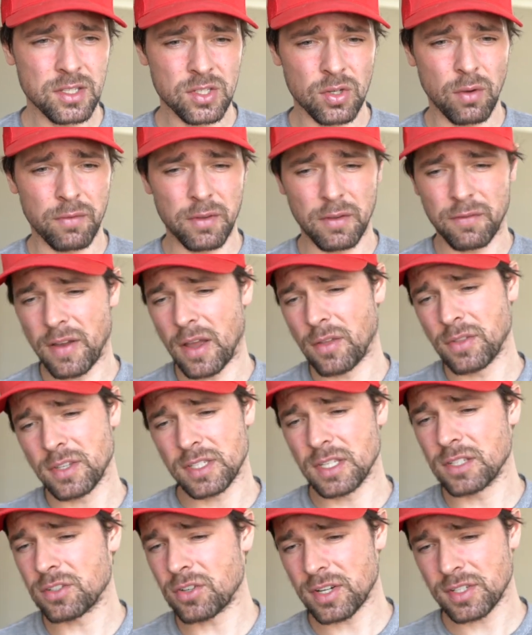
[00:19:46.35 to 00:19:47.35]
So if you found
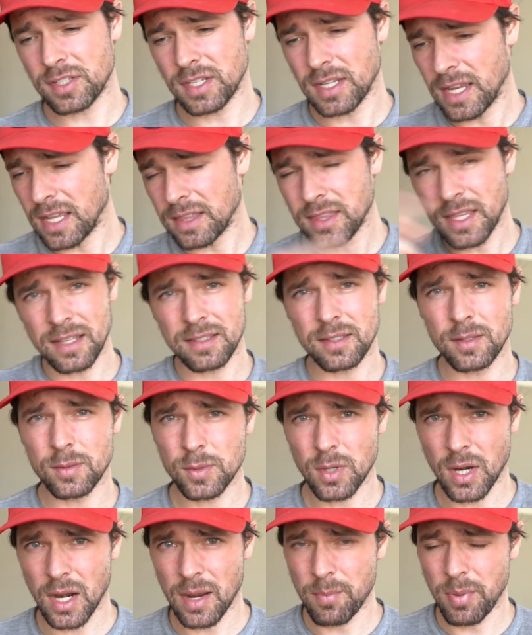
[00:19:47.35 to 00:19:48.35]
this interesting, hit that
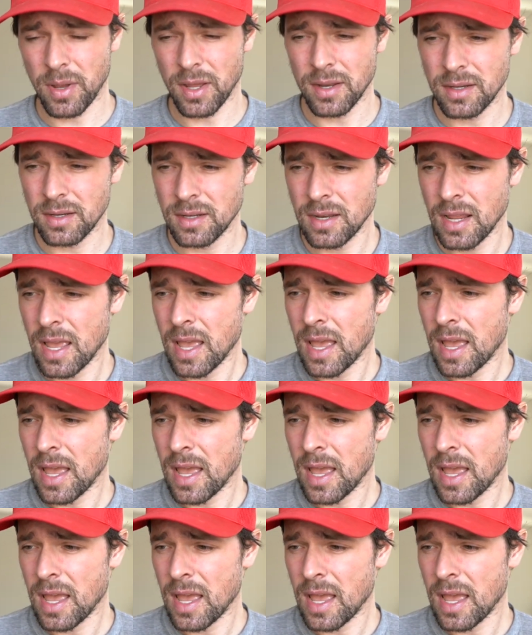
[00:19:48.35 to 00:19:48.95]
subscribe button,